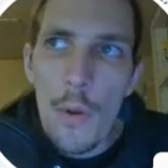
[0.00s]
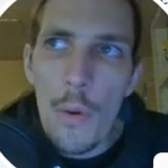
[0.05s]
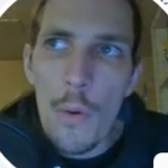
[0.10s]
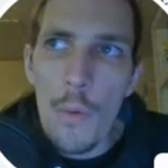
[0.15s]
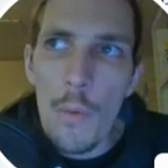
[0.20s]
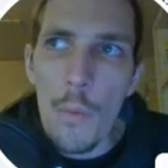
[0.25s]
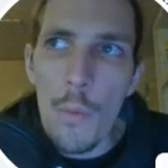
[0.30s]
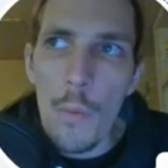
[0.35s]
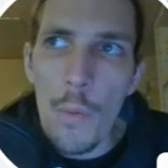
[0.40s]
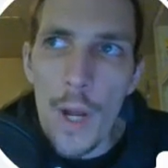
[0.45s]

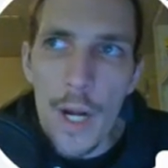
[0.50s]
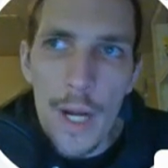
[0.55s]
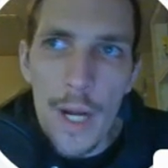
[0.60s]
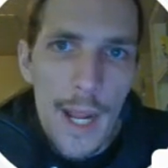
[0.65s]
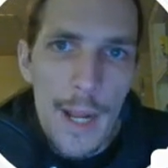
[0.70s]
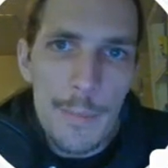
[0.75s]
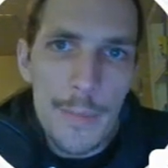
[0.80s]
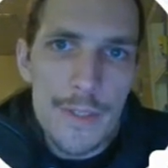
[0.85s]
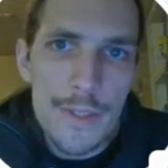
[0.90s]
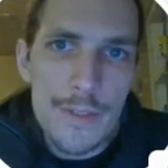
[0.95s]
what
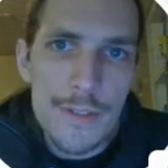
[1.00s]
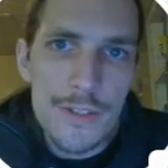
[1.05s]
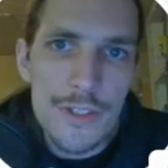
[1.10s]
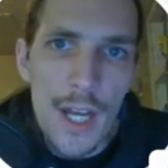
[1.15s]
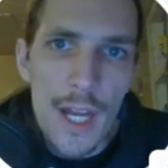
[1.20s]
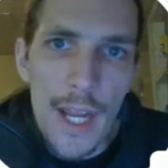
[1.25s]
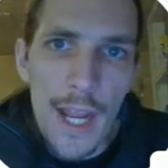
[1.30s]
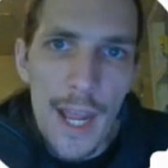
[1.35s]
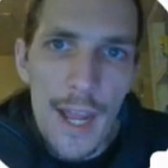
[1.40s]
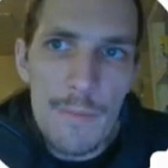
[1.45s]
happens.
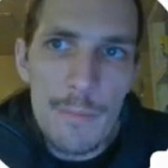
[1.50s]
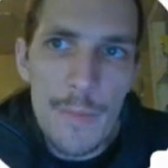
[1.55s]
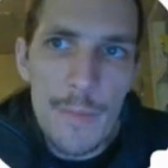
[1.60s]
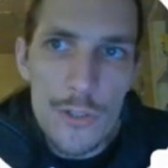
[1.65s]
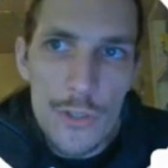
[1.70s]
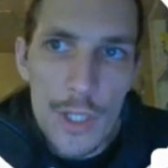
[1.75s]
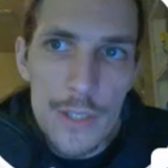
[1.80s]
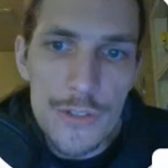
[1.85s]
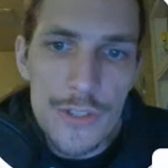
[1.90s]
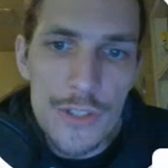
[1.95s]
I have my
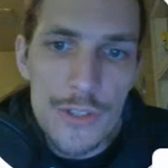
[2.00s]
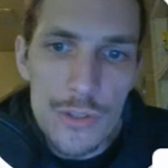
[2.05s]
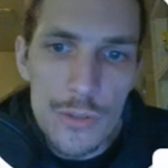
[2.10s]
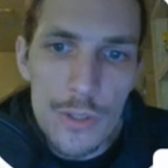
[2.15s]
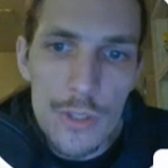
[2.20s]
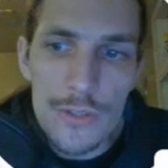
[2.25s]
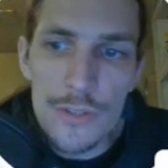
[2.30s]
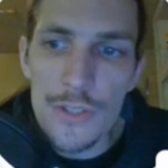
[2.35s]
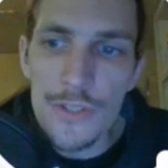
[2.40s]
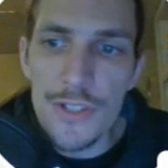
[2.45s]
trusted
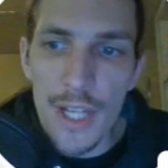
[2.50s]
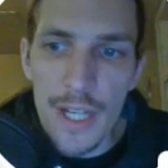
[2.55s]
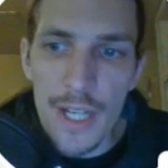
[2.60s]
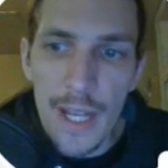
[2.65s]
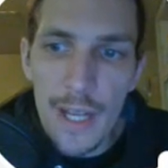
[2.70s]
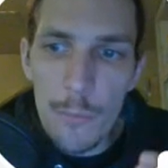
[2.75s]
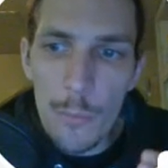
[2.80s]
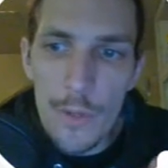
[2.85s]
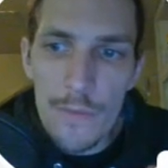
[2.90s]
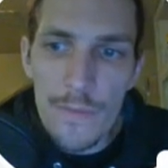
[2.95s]
sources,
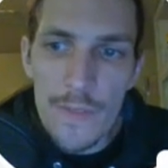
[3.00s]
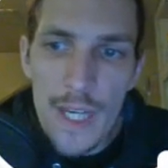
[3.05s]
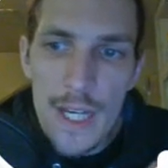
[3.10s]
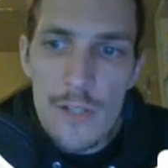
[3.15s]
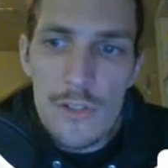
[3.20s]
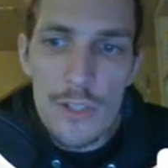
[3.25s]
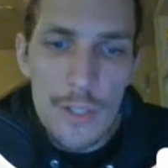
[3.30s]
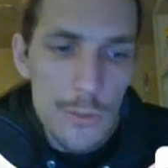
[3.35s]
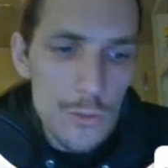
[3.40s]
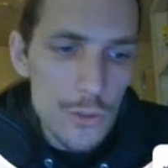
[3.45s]
and with
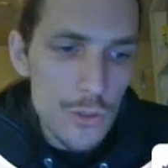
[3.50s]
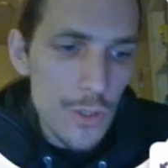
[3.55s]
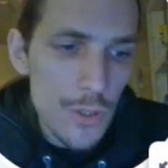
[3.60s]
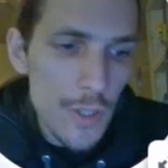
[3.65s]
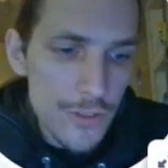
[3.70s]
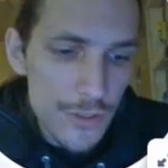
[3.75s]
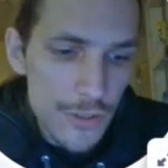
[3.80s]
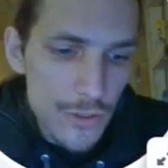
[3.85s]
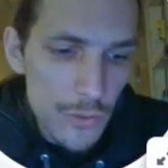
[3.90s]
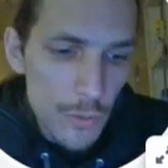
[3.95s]
each of those
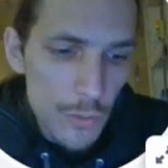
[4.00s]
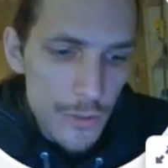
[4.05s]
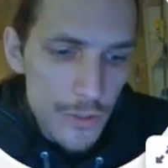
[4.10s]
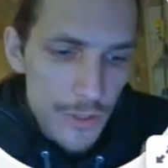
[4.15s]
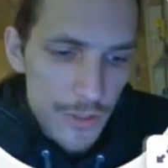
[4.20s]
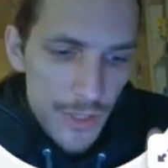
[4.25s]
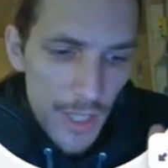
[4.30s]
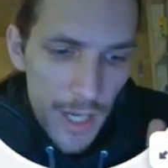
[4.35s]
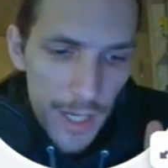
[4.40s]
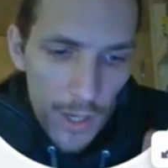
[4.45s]
trusted
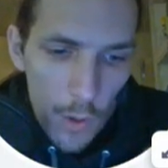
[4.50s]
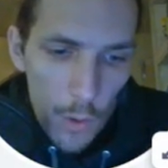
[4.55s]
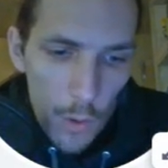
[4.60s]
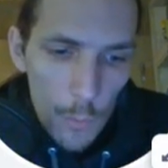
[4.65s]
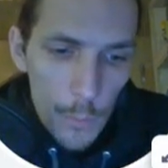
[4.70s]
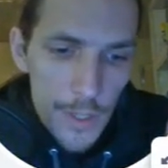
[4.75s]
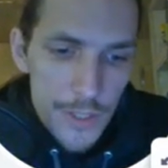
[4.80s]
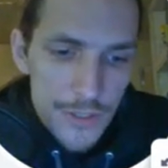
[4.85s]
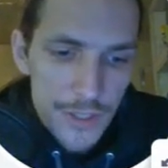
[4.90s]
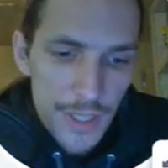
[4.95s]
sources, I
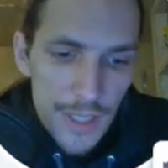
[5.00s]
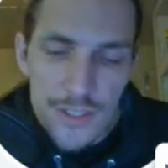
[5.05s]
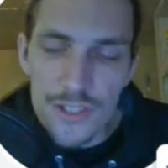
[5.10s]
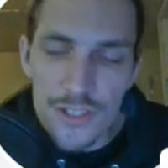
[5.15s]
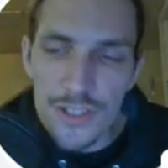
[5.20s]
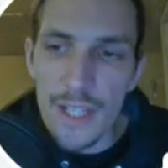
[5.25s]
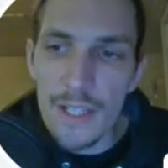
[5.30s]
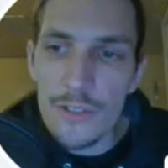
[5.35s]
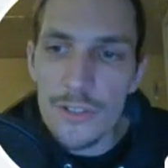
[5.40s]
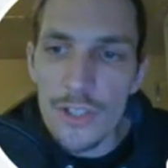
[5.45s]
always get
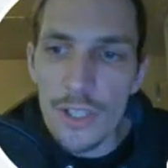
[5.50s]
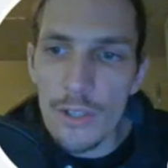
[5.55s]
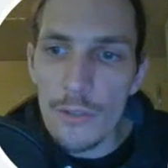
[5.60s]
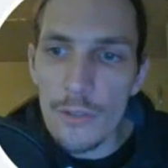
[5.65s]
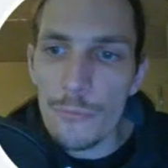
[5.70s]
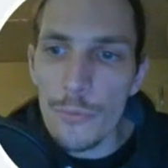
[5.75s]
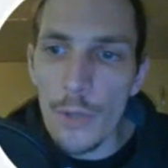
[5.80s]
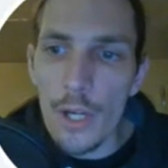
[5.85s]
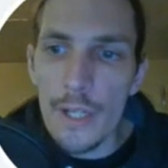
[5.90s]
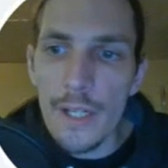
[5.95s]
sales on the
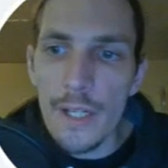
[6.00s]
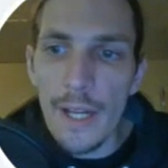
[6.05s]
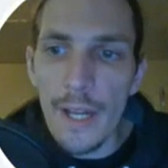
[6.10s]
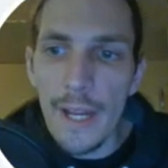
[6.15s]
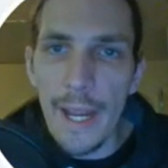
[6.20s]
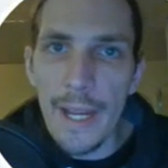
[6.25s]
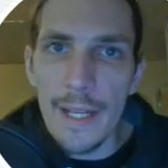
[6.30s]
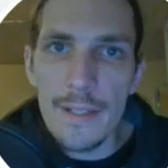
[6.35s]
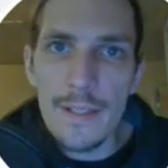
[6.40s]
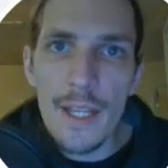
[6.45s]
front
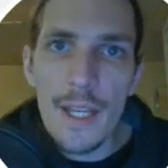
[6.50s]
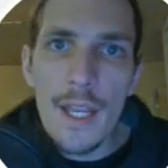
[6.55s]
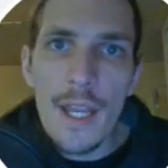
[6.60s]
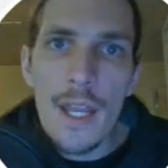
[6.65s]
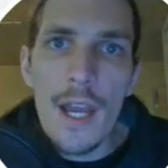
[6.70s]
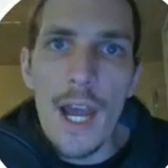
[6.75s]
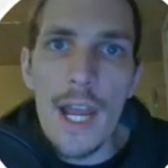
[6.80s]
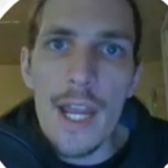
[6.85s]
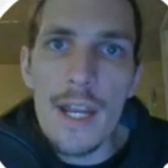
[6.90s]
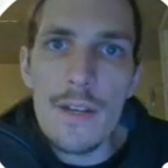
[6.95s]
end.
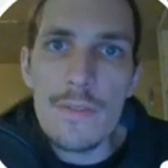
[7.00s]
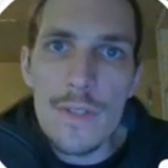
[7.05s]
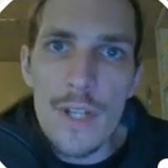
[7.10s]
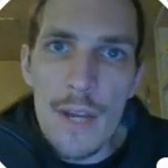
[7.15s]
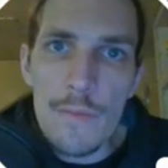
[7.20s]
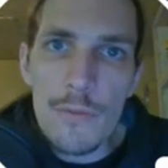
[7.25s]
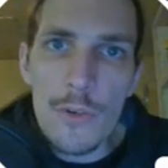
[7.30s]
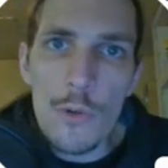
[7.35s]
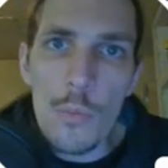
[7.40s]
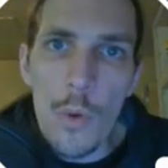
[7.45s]
I have
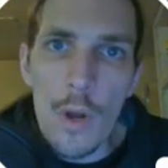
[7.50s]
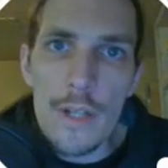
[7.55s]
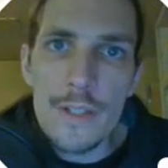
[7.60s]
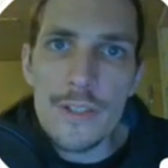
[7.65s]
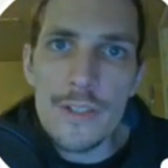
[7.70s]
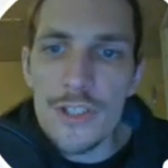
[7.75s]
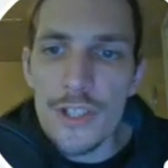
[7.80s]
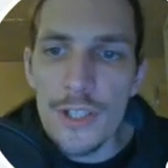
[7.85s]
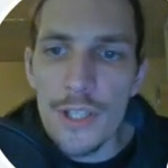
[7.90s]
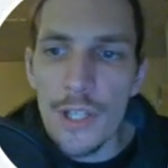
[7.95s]
never
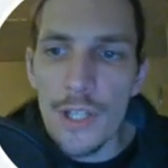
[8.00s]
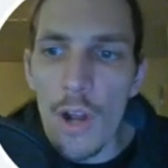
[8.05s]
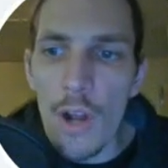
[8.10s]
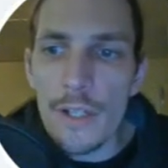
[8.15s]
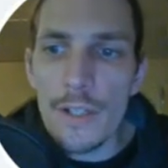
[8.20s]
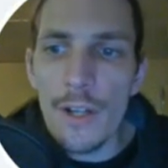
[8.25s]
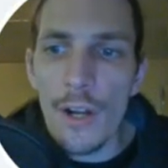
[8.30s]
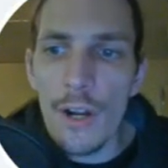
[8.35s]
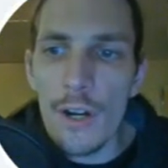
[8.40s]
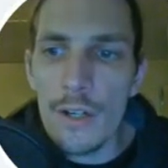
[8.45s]
once
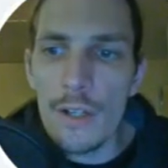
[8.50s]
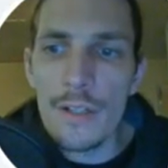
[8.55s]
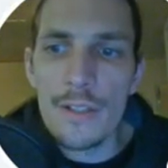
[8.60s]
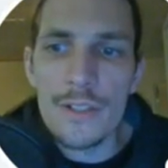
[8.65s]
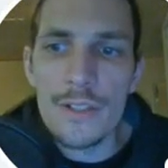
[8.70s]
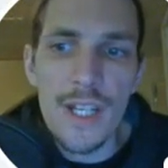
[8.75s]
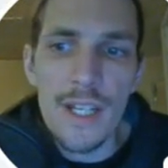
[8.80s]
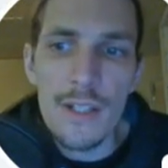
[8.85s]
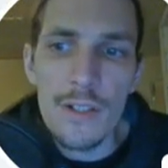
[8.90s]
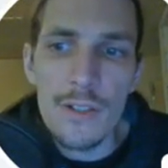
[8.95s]
not gotten a
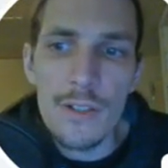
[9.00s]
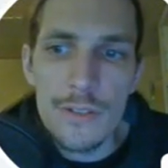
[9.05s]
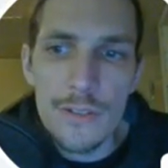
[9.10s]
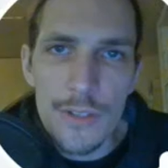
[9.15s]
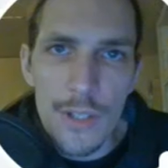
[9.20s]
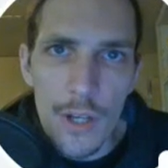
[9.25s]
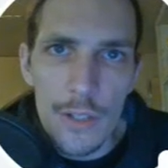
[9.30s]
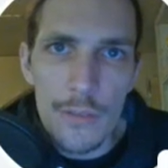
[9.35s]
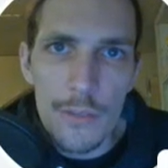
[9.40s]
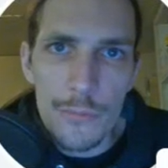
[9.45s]
sale
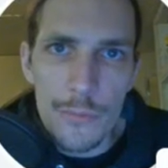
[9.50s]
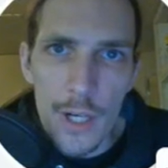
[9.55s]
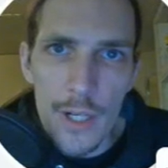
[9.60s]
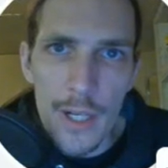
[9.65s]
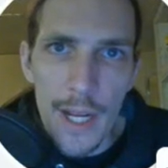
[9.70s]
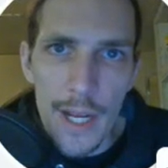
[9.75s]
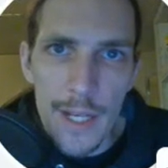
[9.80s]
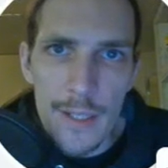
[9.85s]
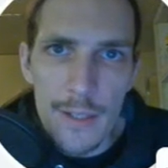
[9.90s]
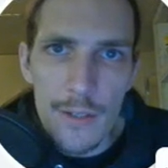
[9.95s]
on the
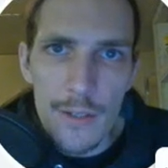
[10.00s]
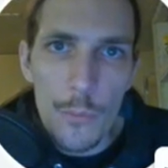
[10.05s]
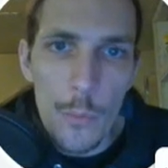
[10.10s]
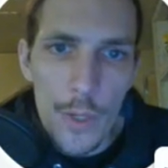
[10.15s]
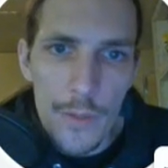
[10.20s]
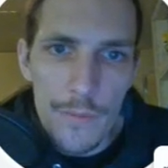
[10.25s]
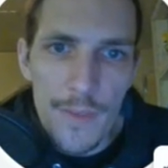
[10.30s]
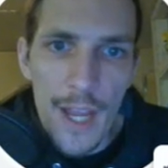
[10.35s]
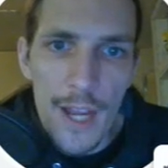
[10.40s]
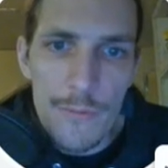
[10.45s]
front end
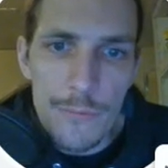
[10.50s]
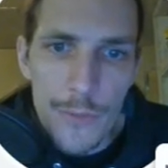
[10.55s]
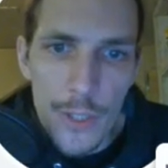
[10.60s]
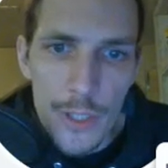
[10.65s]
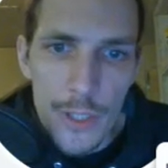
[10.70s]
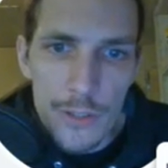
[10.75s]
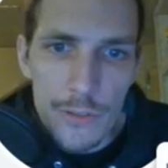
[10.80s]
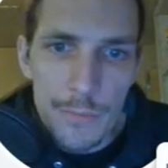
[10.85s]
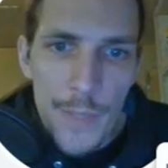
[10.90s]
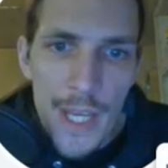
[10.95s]
with that
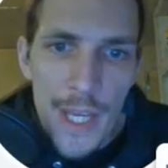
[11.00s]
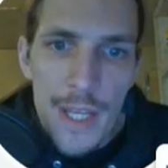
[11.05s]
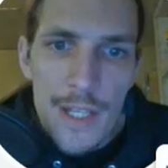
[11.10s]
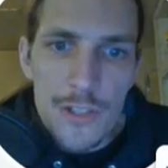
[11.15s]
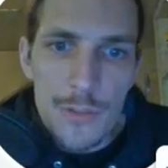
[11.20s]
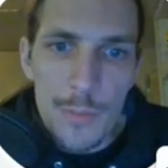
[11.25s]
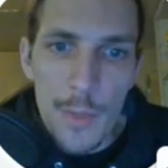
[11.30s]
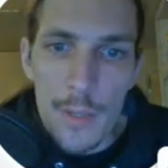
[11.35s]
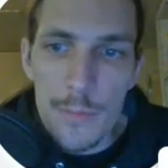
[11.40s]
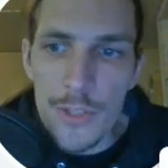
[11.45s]
funnel.
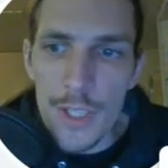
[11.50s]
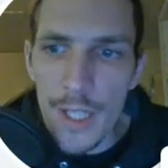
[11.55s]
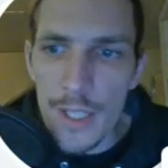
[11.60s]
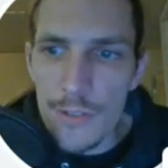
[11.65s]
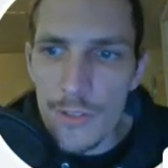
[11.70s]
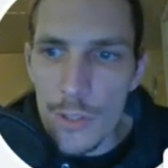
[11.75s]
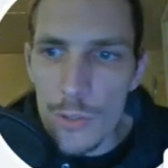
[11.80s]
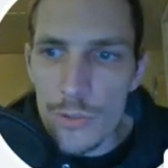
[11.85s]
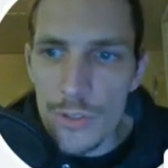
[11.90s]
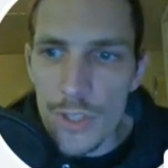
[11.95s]
Sometimes I get
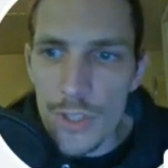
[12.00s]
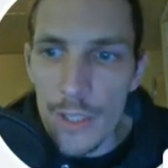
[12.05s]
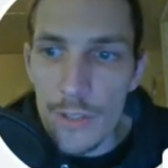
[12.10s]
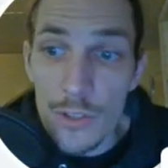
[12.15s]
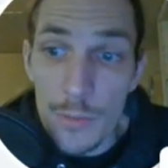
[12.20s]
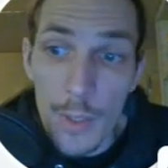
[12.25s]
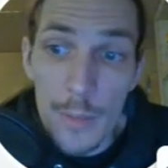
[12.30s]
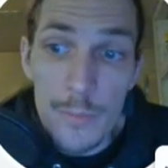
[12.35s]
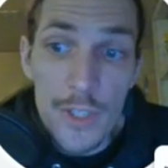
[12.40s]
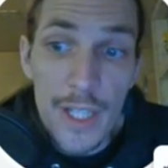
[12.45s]
two sales,
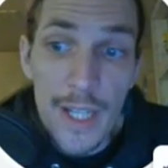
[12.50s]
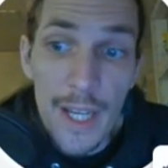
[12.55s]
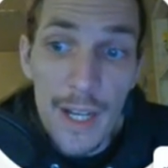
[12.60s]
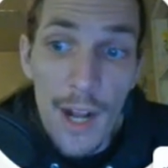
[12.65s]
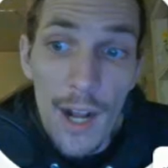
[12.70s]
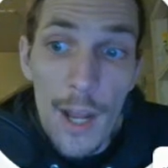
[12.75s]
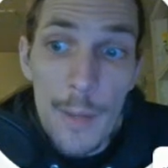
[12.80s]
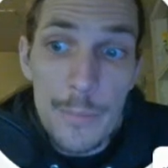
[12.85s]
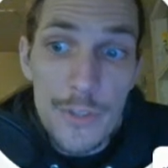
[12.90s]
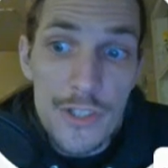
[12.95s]
sometimes I get
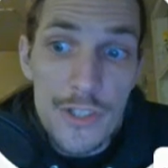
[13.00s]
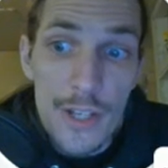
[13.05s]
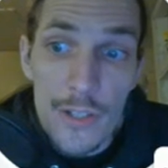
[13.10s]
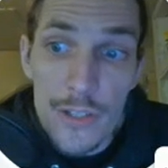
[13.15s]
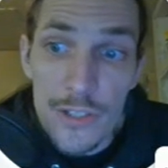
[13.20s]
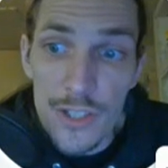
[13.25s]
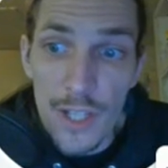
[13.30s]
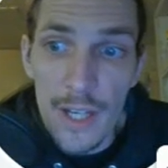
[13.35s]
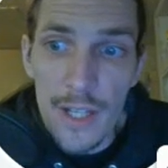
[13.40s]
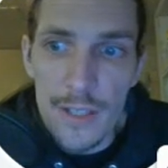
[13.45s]

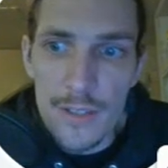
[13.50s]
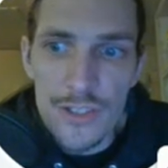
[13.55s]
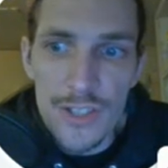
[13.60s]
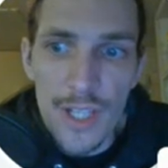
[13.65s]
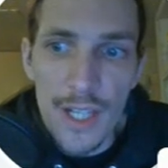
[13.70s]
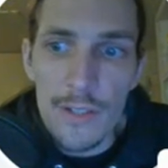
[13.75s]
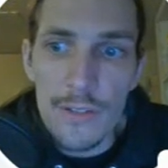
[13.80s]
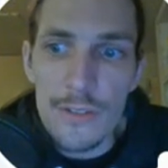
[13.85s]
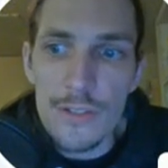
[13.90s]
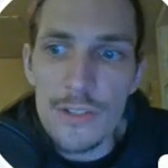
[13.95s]
upsells and
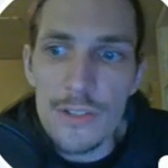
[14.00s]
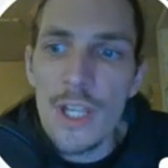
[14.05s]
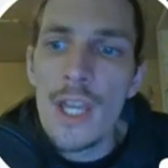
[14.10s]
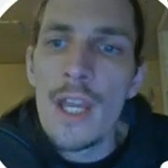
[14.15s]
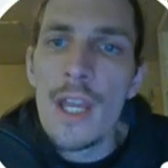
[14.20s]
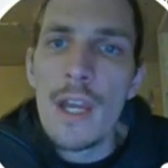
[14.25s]
sales.